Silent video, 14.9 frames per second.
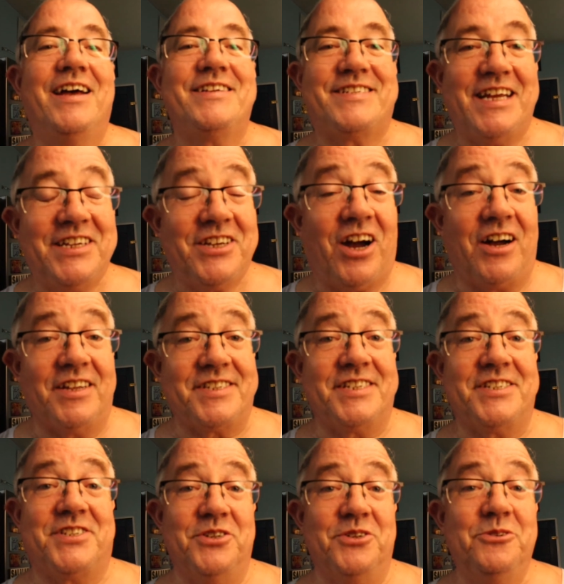Send your
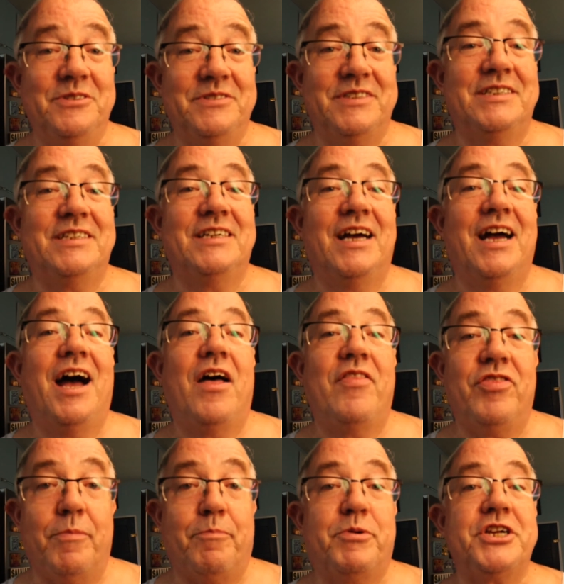answer to
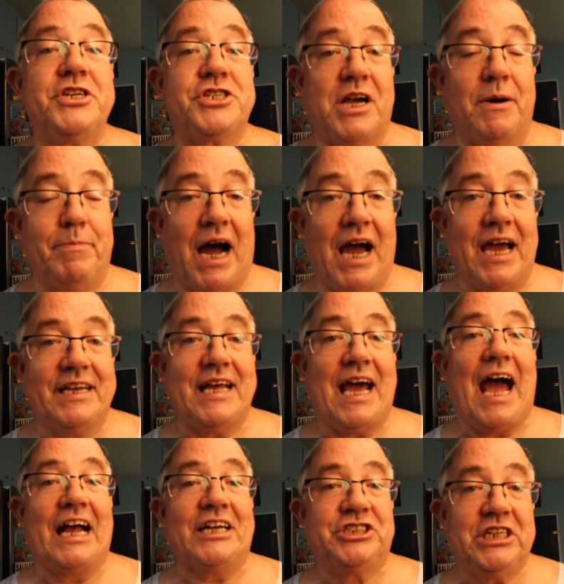thebritishtkabayan
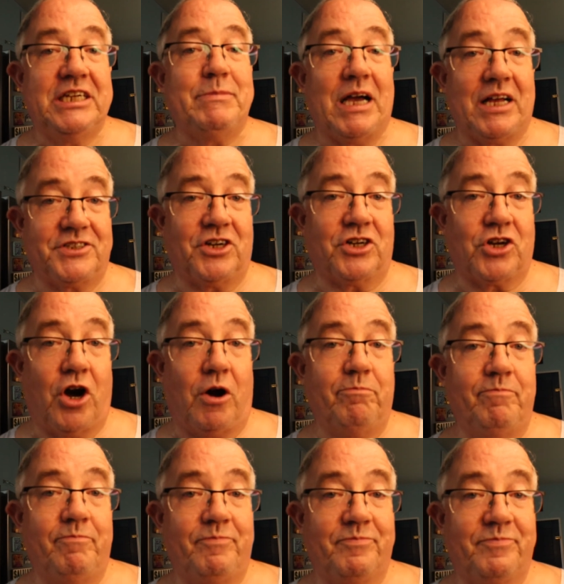at
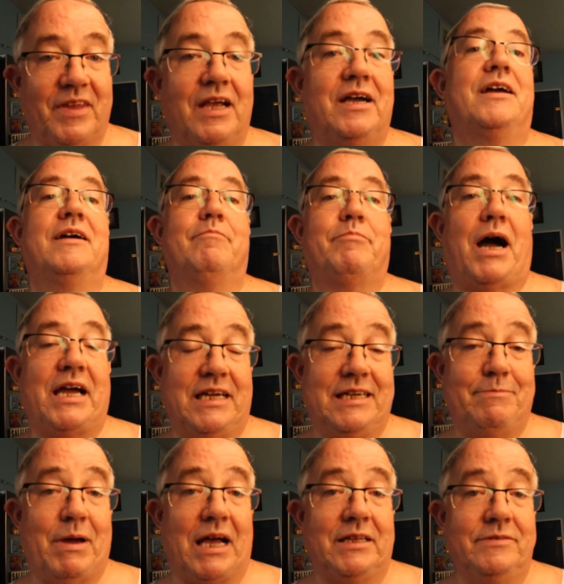gmail.com by
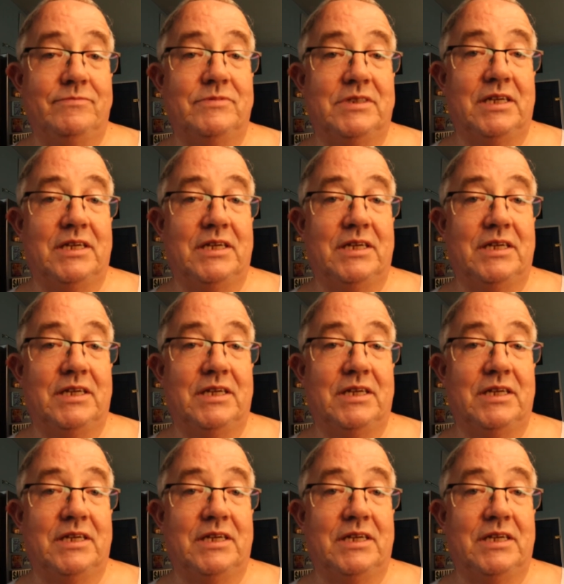email.